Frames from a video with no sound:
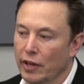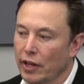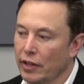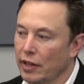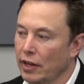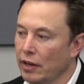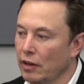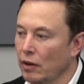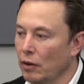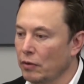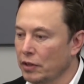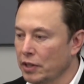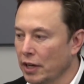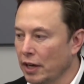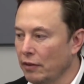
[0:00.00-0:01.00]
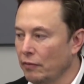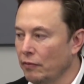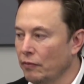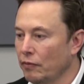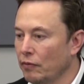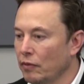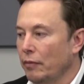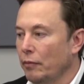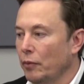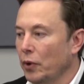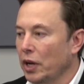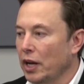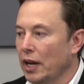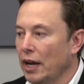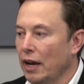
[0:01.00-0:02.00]
And then over time,
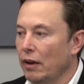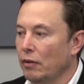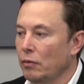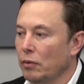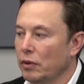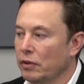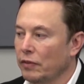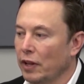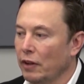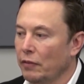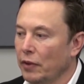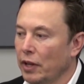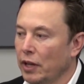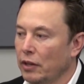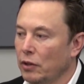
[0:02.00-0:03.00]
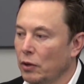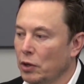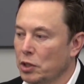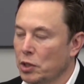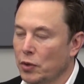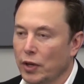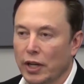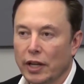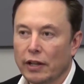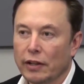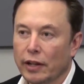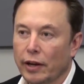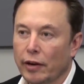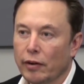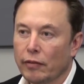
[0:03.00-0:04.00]
we can have we develop a tertiary
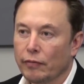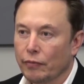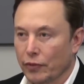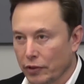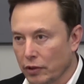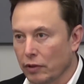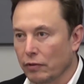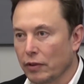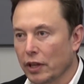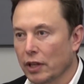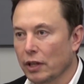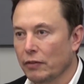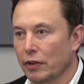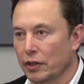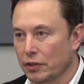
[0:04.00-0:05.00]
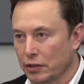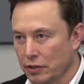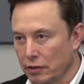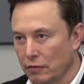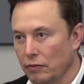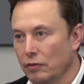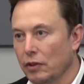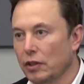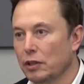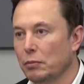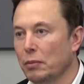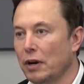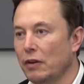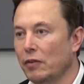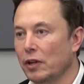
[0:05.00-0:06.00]
layer. So if like limbic system is
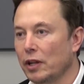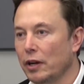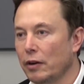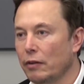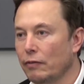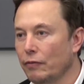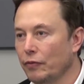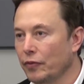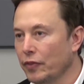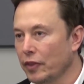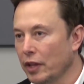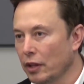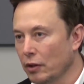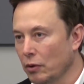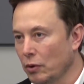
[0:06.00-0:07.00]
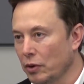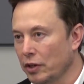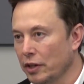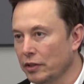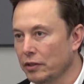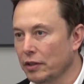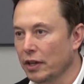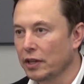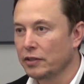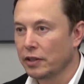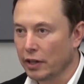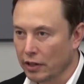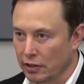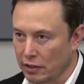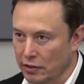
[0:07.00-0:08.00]
the primary layer, then the cortex is like
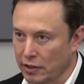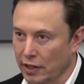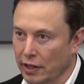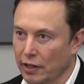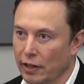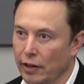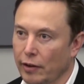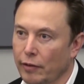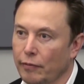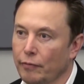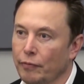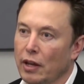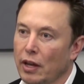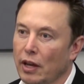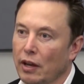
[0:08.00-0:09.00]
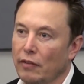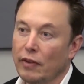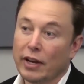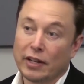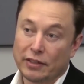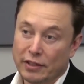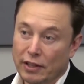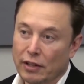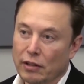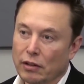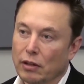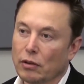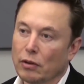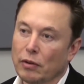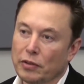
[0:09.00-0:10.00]
sec- the second layer. Um, and as I said, the,
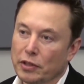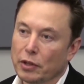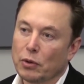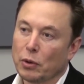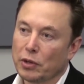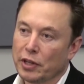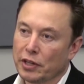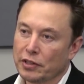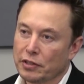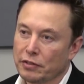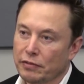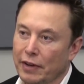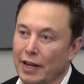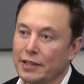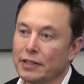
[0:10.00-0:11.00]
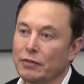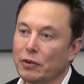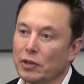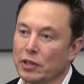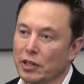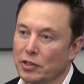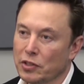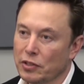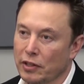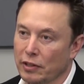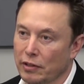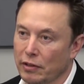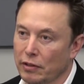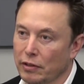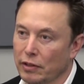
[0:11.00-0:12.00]
you know, obviously the cortex is vastly more intelligent
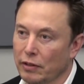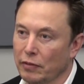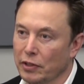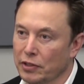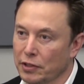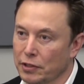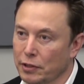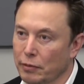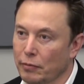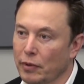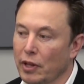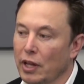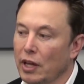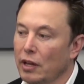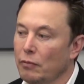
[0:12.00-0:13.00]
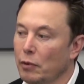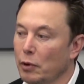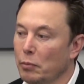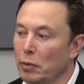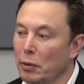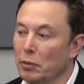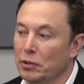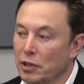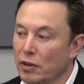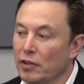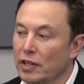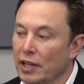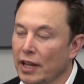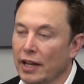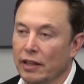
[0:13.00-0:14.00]
than the limbic system. But people
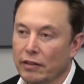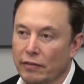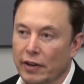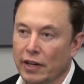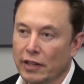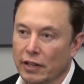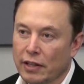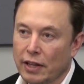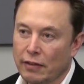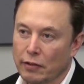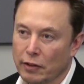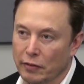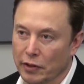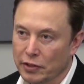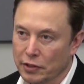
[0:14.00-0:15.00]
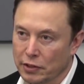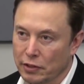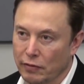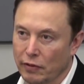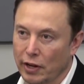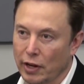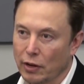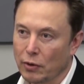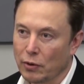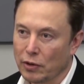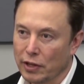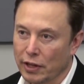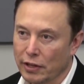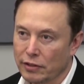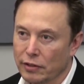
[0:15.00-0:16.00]
generally like the fact that they have a limbic system and a
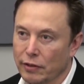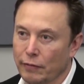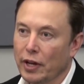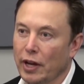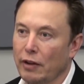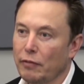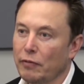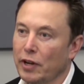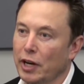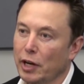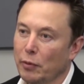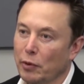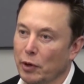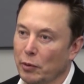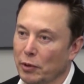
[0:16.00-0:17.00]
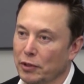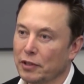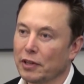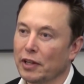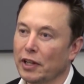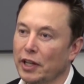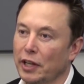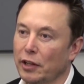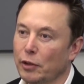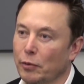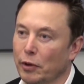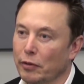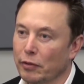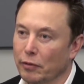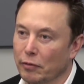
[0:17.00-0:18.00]
cortex. I haven't met anyone who wants to delete either
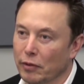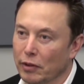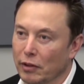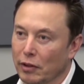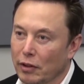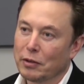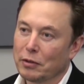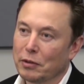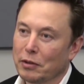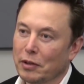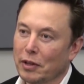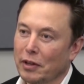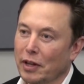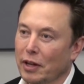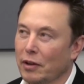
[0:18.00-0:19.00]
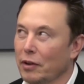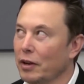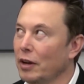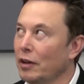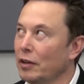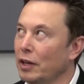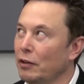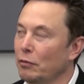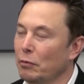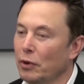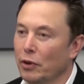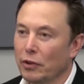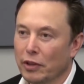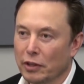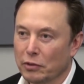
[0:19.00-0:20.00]
one of them. They're like, okay, I'll keep them
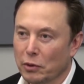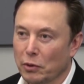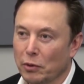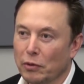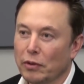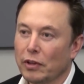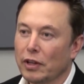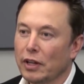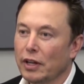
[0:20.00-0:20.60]
both. That's cool.